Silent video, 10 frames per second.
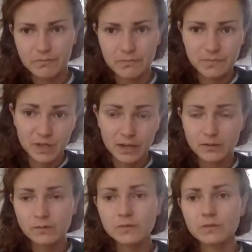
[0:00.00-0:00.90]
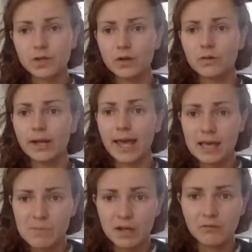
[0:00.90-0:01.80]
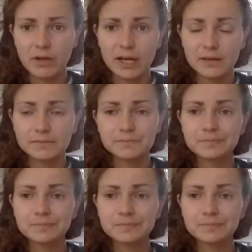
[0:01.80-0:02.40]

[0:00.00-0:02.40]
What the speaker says: cycles, so like amenorrhea.